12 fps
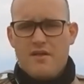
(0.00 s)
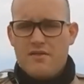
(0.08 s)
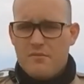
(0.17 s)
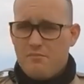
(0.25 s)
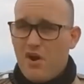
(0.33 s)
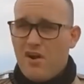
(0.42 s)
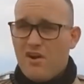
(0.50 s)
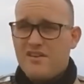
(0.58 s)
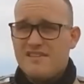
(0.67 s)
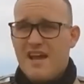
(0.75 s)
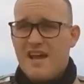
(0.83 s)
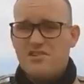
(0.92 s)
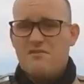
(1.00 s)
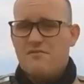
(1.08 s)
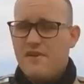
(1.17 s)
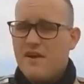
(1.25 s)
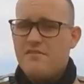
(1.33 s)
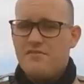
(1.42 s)
the bark is actually
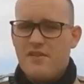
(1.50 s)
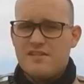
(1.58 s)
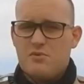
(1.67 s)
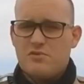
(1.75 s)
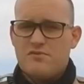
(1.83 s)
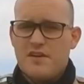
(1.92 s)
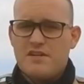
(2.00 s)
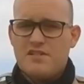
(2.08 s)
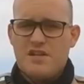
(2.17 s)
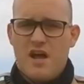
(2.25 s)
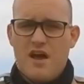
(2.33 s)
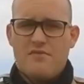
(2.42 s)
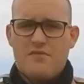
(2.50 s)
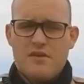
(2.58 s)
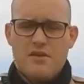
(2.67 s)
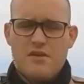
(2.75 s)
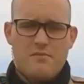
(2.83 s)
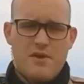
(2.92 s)
very flexible. It's very soft
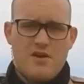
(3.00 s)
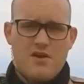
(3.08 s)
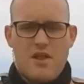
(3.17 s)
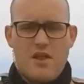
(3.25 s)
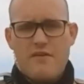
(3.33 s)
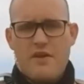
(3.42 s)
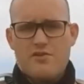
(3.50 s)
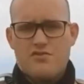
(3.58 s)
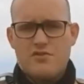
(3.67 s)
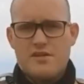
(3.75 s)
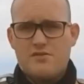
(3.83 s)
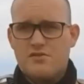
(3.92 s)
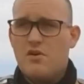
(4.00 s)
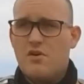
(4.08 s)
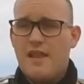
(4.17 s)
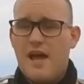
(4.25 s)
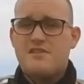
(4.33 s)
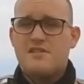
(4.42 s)
compared to a lot of other trees. So it
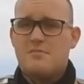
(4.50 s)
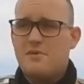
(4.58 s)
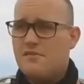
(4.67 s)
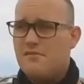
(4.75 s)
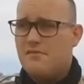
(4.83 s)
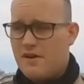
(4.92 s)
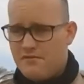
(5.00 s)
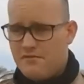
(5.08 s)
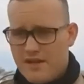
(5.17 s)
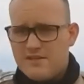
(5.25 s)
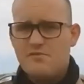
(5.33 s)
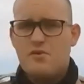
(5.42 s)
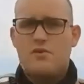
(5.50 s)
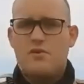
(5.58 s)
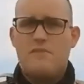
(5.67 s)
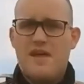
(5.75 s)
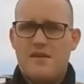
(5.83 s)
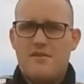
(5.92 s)
allows it to be very flexible and
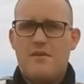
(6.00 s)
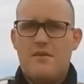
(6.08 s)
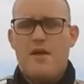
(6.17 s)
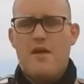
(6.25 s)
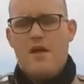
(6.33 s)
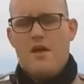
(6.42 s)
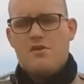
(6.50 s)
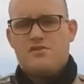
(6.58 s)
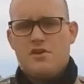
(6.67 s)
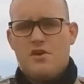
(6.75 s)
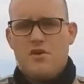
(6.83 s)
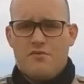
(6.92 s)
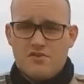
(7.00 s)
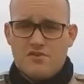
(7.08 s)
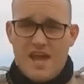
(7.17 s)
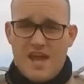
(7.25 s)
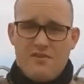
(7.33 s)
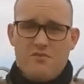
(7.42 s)
bend. So if there's
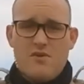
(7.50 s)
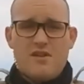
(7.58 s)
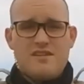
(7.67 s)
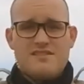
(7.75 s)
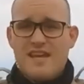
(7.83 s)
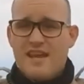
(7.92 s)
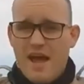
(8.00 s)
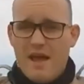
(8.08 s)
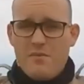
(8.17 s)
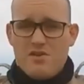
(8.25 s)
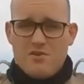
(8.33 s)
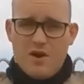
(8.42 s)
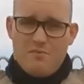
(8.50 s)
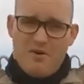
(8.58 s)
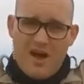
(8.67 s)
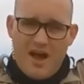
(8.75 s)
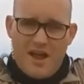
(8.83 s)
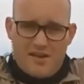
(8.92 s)
a heavy wind, let's say I'm a Torrey
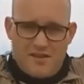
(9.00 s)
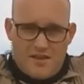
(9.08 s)
Pine,